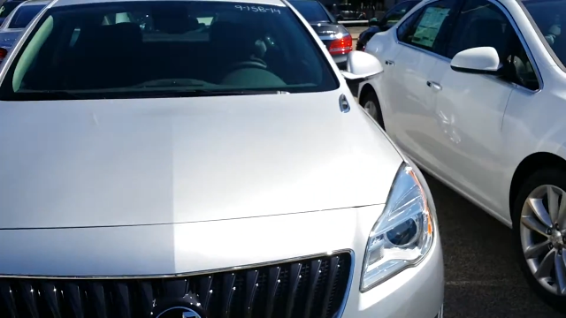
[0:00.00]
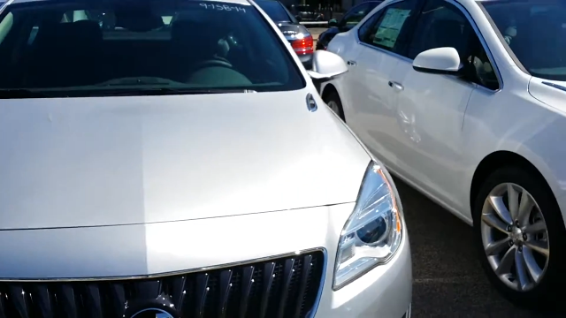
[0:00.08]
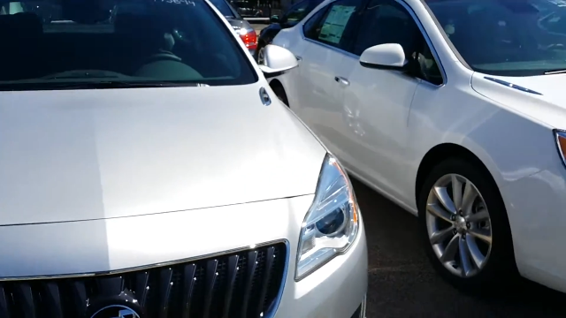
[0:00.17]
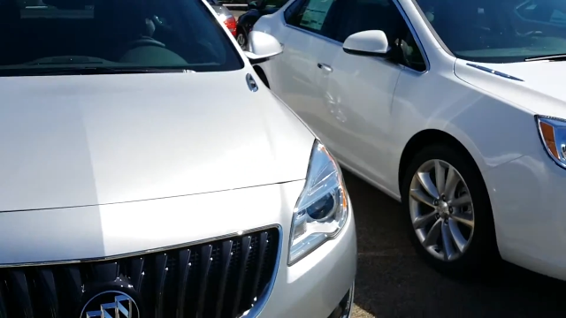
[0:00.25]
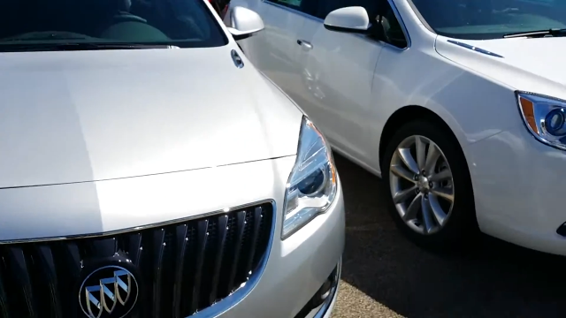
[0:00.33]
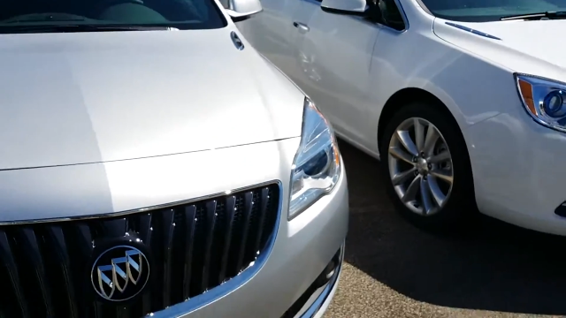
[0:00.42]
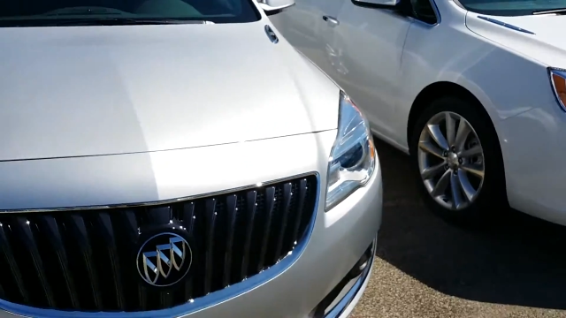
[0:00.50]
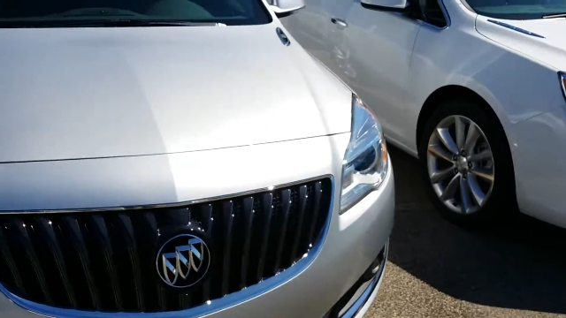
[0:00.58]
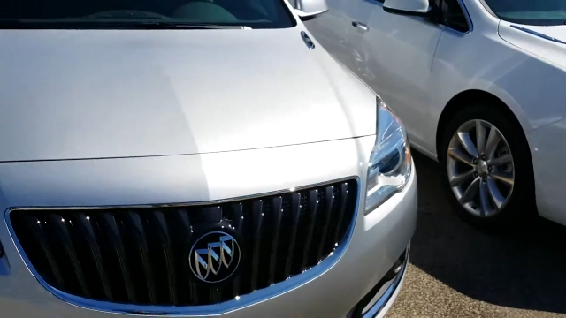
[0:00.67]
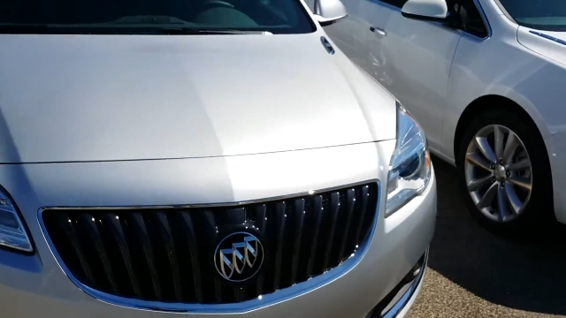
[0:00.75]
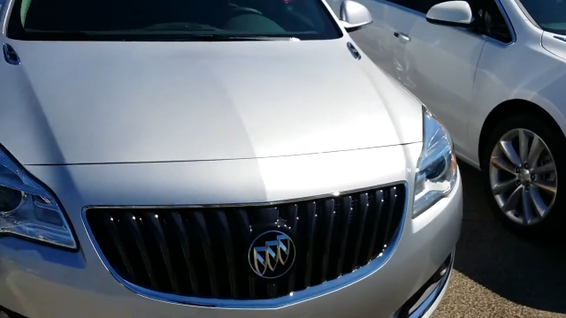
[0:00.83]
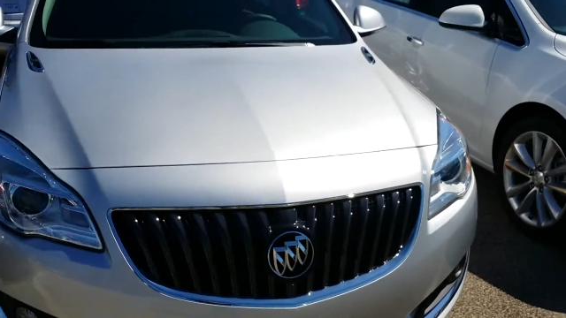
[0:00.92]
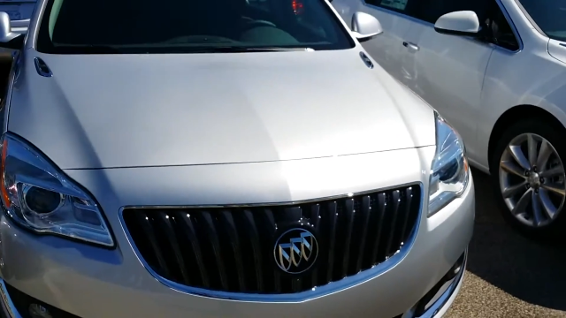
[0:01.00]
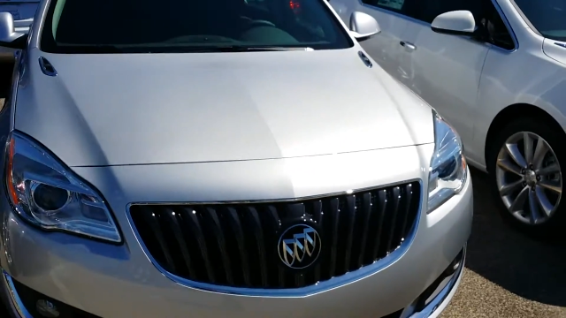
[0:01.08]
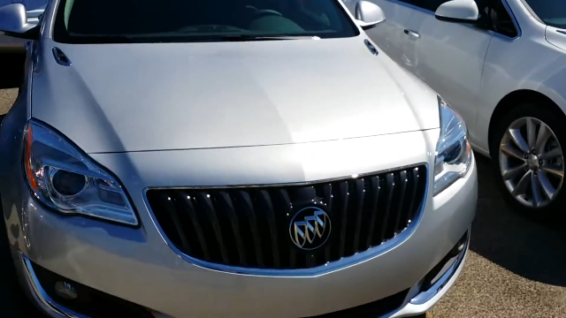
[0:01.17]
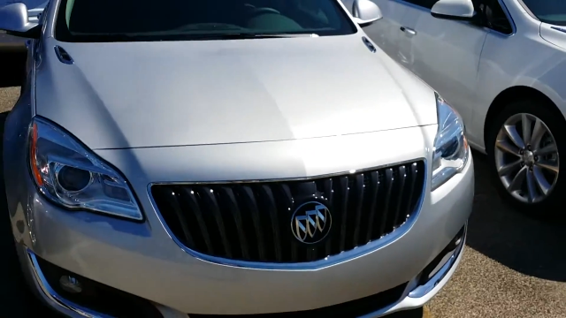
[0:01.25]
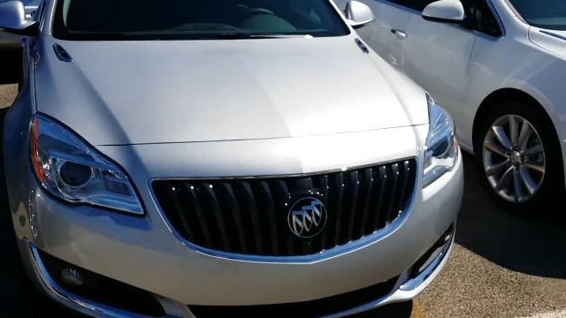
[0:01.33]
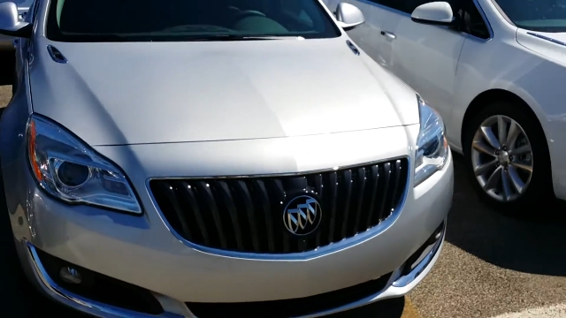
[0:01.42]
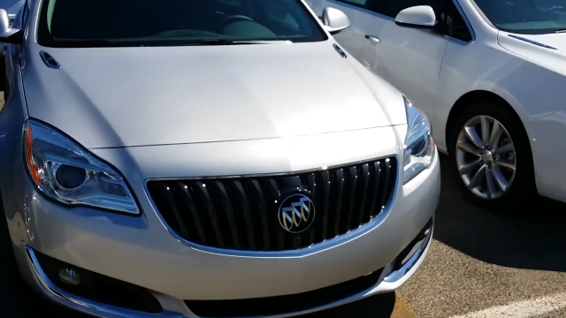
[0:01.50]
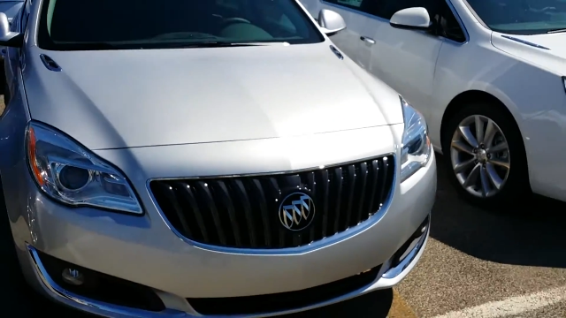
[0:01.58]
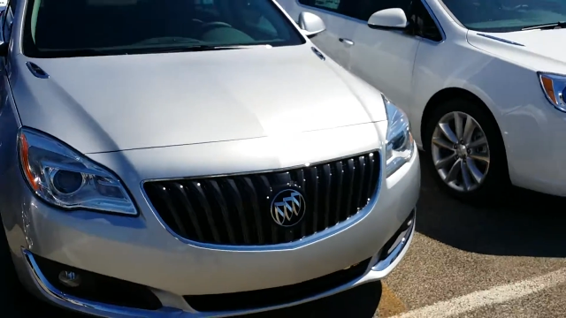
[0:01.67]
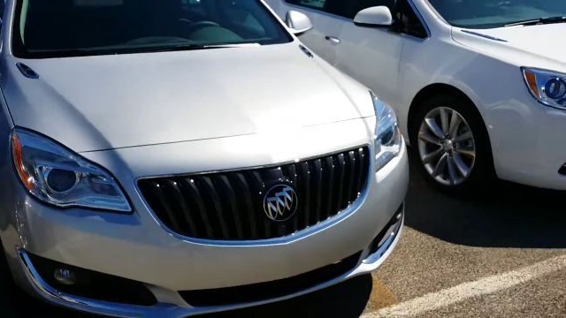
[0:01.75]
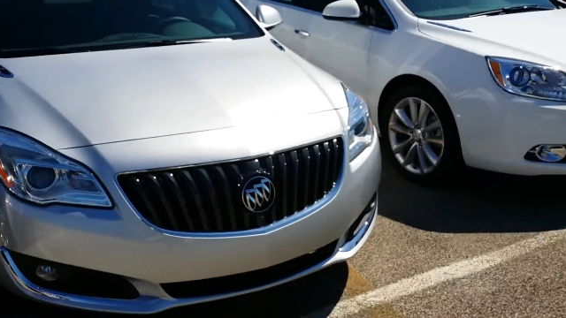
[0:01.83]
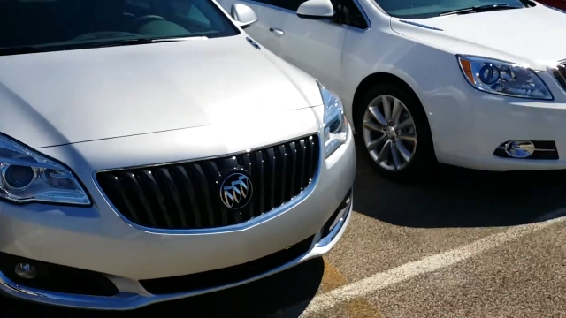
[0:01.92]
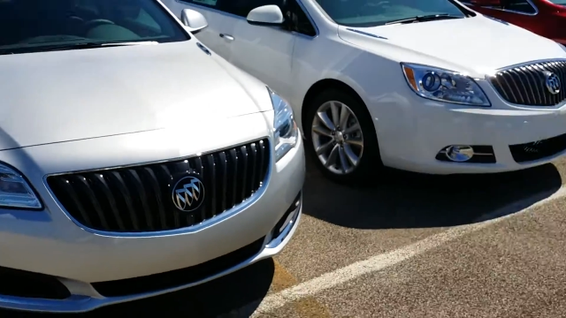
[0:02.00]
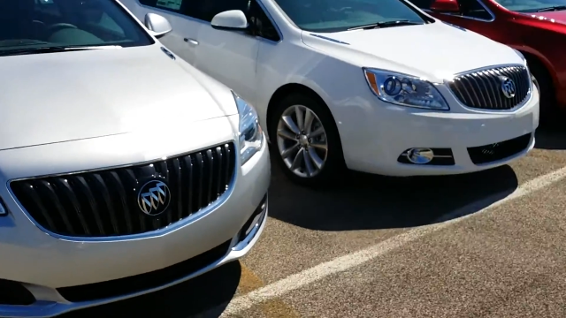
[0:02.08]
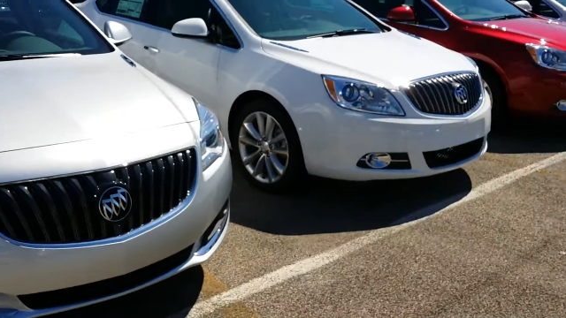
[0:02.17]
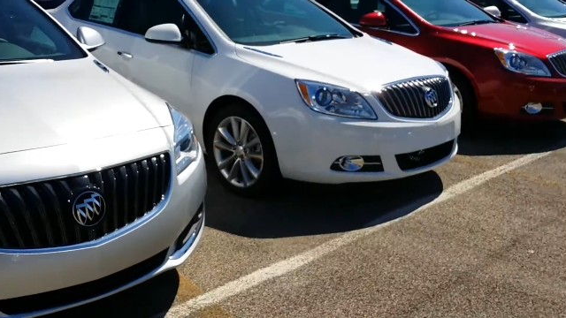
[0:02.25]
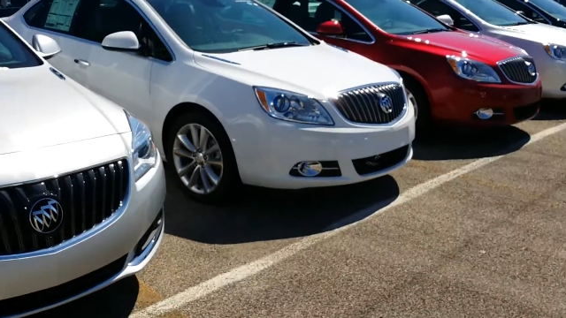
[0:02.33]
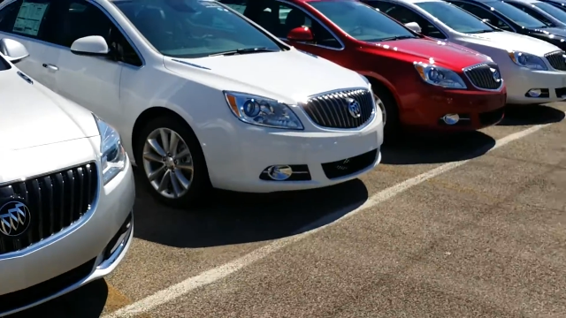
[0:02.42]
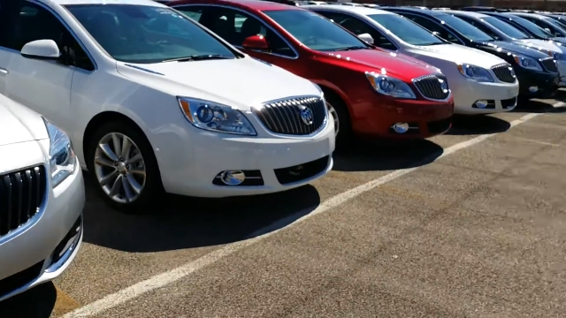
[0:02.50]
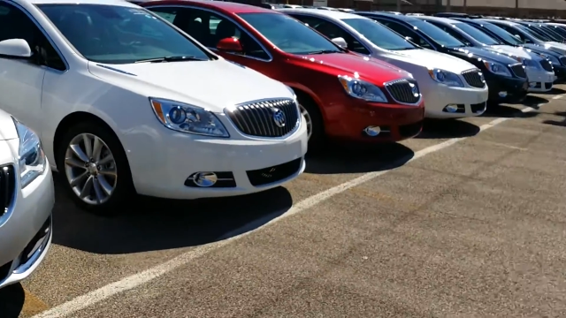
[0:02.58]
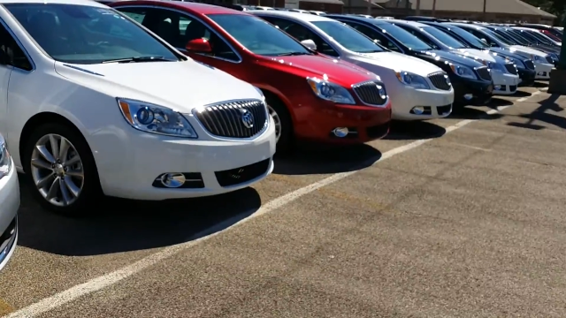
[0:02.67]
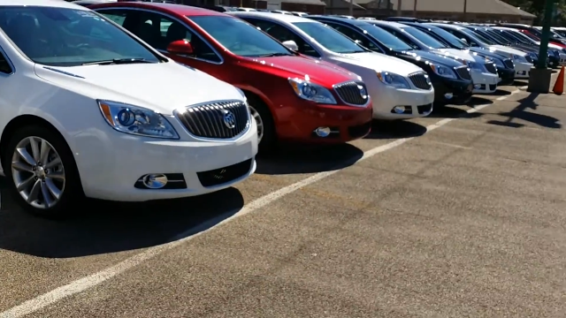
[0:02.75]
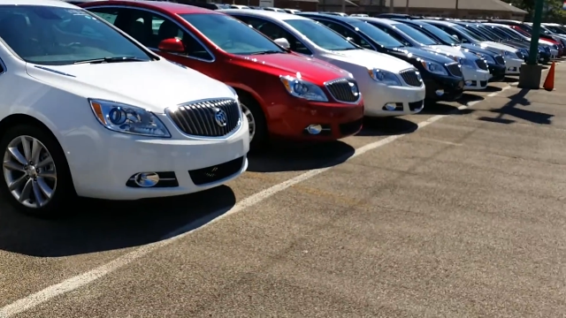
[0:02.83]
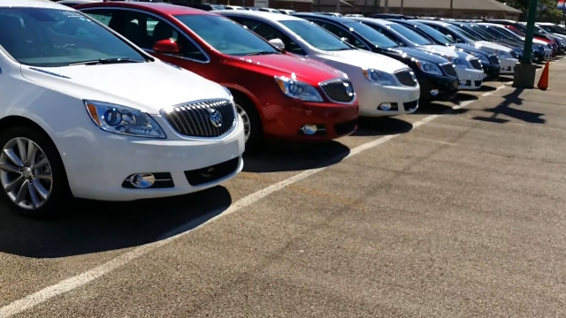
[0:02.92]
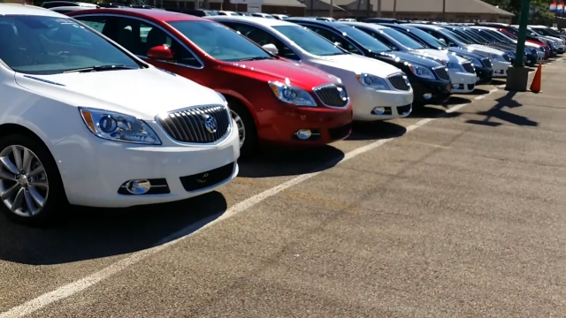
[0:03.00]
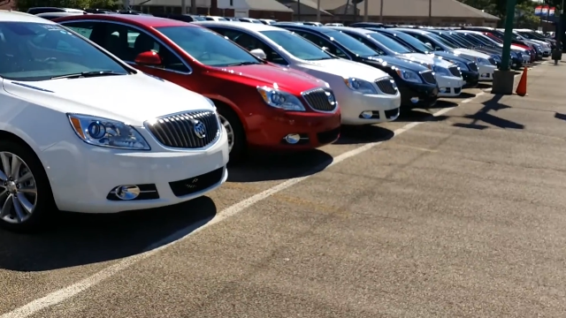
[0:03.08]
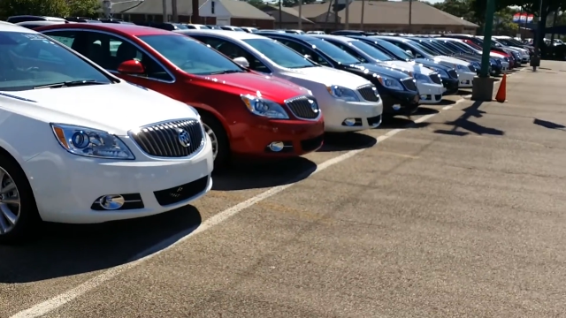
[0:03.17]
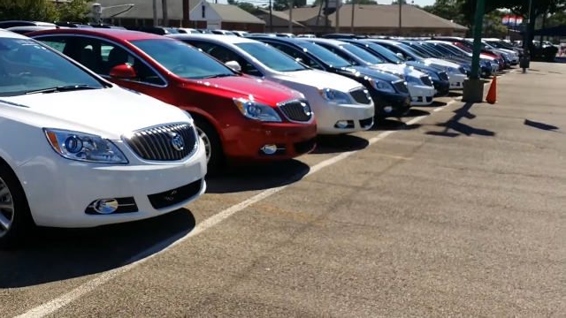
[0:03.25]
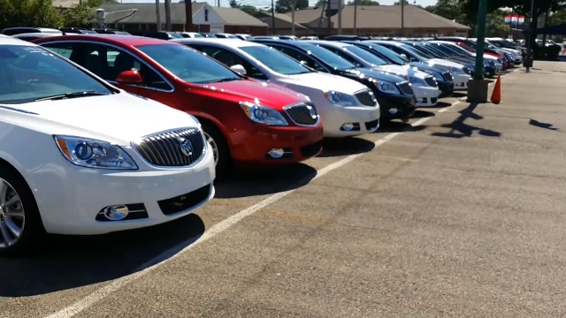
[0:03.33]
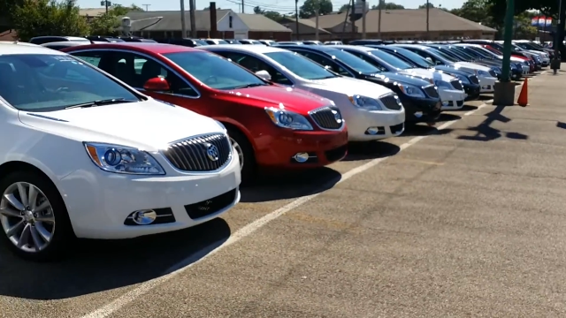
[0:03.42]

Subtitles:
Nobody's mouth can be seen.